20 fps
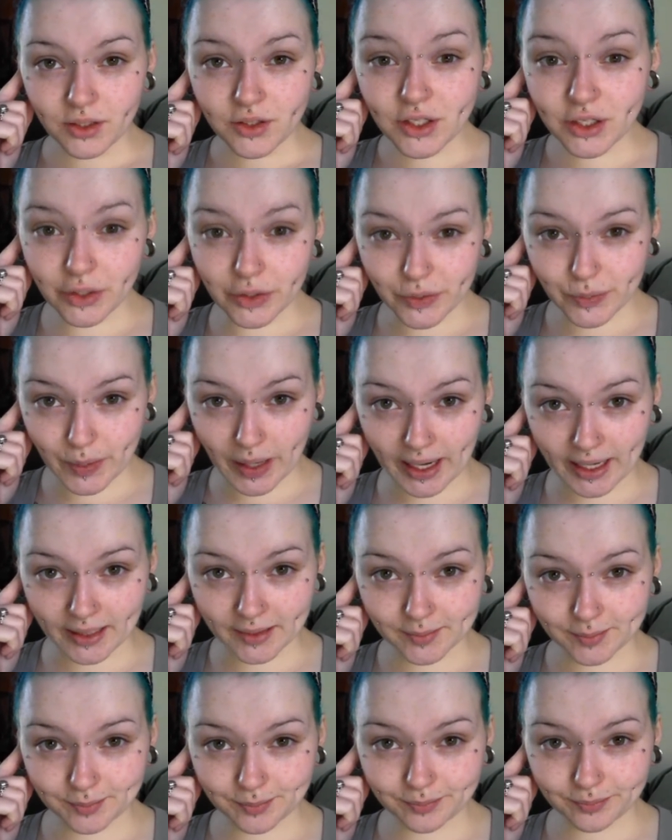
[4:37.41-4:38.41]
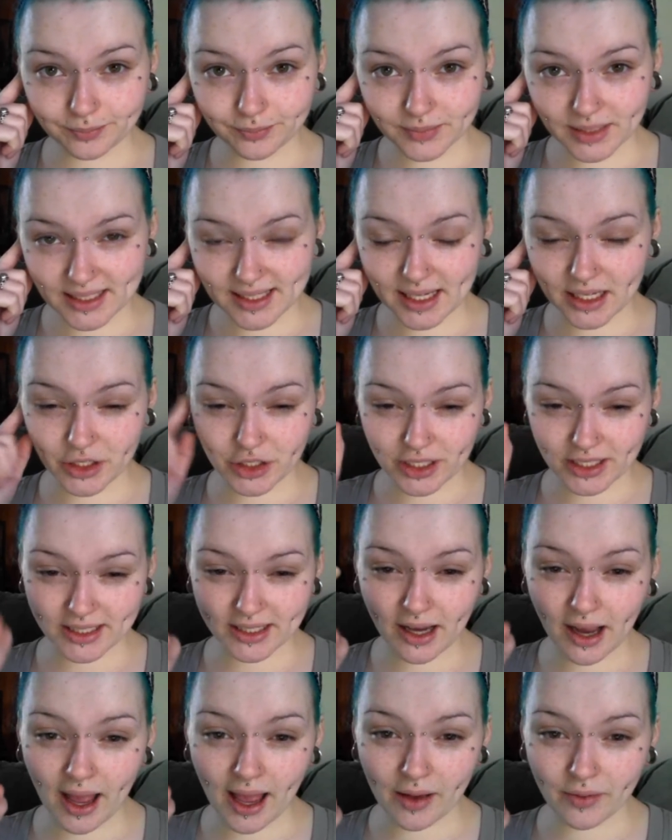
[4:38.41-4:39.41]
to lose weight, essentially to
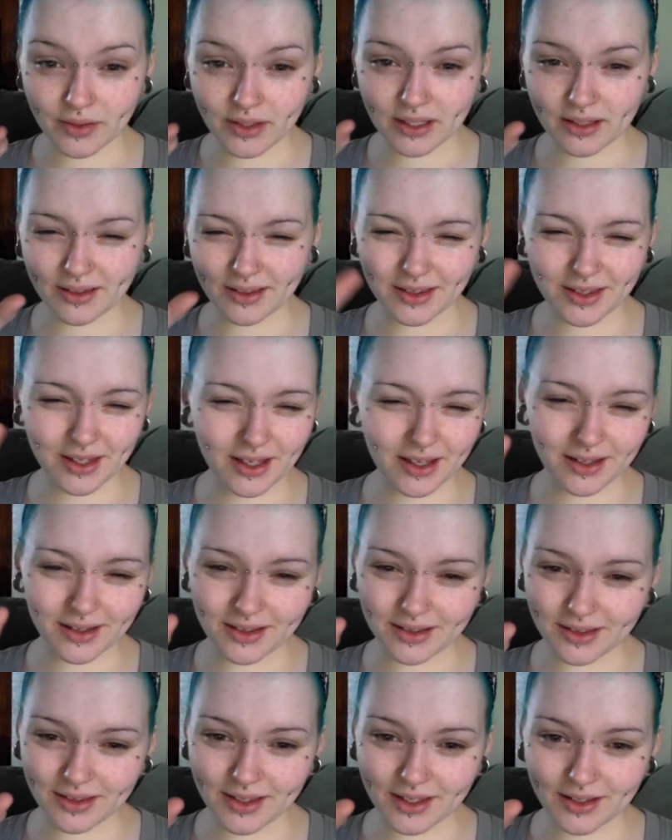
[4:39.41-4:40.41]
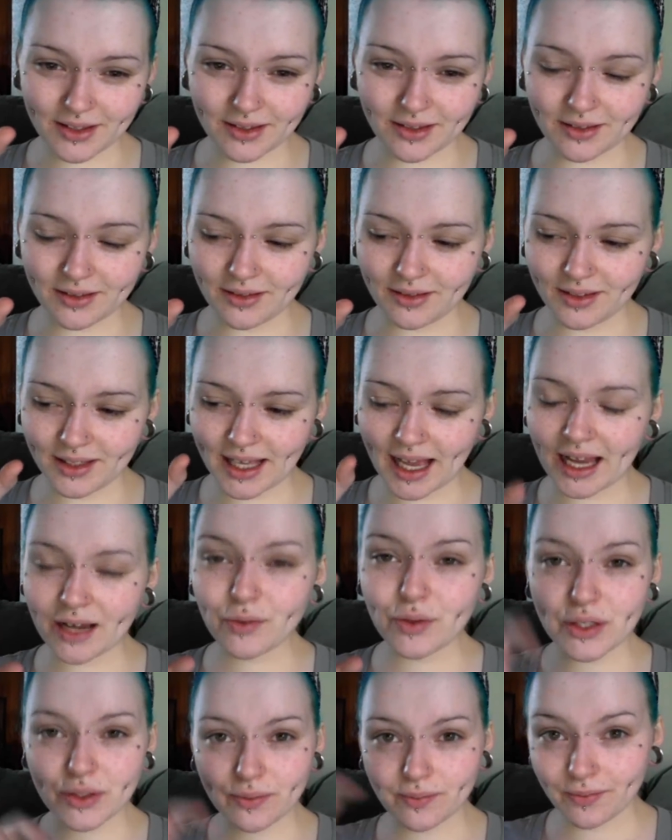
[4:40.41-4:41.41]
cut out the
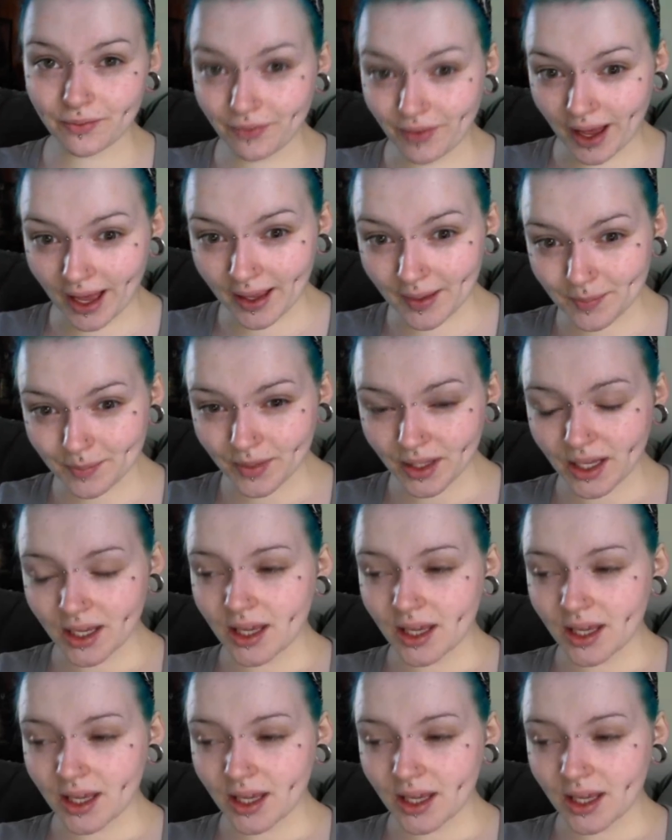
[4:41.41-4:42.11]
calories from fat,